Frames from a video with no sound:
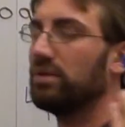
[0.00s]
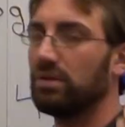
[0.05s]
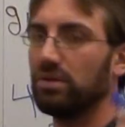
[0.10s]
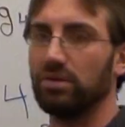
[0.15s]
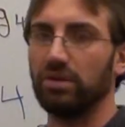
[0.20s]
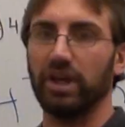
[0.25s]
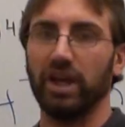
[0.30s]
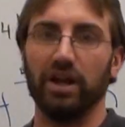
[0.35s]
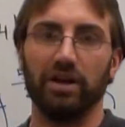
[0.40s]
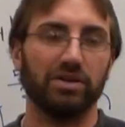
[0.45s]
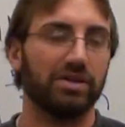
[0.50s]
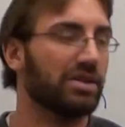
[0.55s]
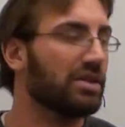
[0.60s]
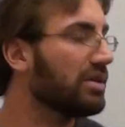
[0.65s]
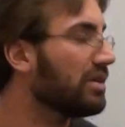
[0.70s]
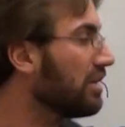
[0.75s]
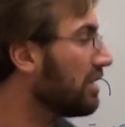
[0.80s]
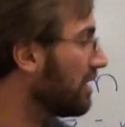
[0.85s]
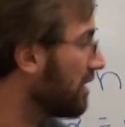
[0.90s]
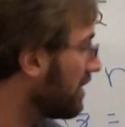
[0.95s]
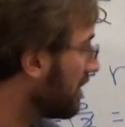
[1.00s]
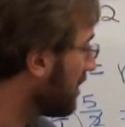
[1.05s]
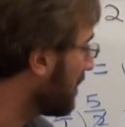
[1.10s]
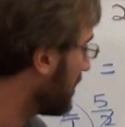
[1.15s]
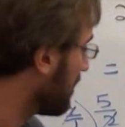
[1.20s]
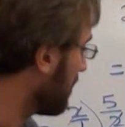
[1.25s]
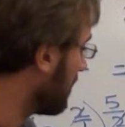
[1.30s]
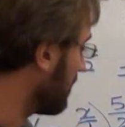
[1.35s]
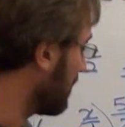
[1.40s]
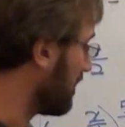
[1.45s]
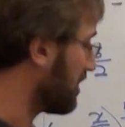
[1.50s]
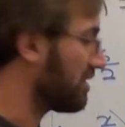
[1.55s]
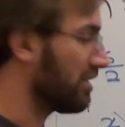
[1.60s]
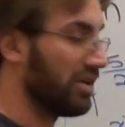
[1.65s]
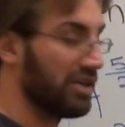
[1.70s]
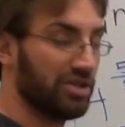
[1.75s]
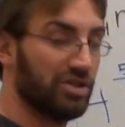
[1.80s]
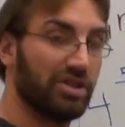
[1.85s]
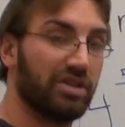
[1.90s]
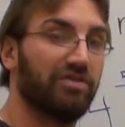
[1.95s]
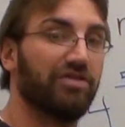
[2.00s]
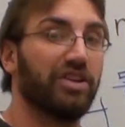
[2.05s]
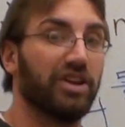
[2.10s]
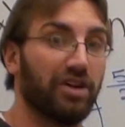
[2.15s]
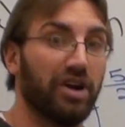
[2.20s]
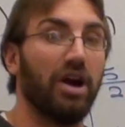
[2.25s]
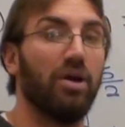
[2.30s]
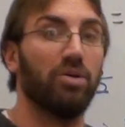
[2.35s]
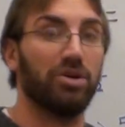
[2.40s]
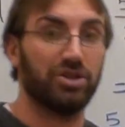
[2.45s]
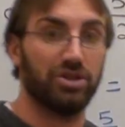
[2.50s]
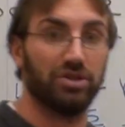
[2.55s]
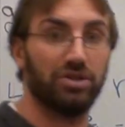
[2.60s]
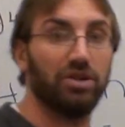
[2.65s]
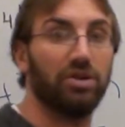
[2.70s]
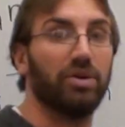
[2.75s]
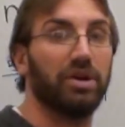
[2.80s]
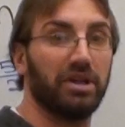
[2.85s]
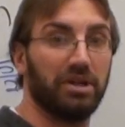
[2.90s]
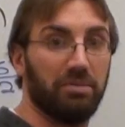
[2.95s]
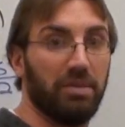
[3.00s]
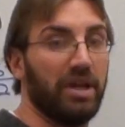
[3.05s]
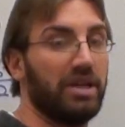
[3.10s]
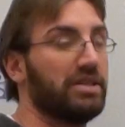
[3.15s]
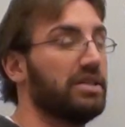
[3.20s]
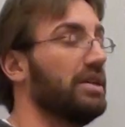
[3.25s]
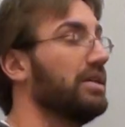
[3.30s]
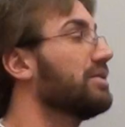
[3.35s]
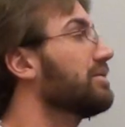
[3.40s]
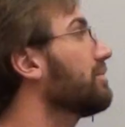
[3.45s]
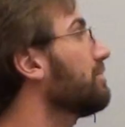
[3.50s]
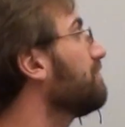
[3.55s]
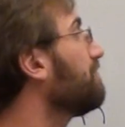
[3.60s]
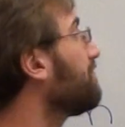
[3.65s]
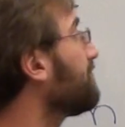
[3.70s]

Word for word: Who cares? As long as you can figure out what you're doing, it makes sense.